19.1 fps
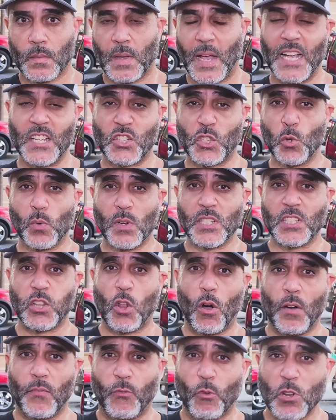As soon as
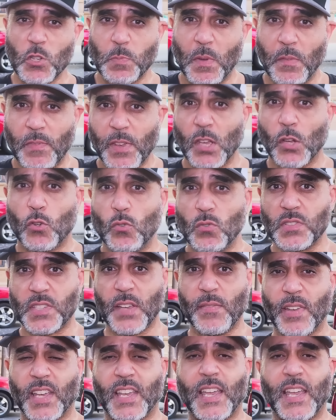law enforcement vehicles even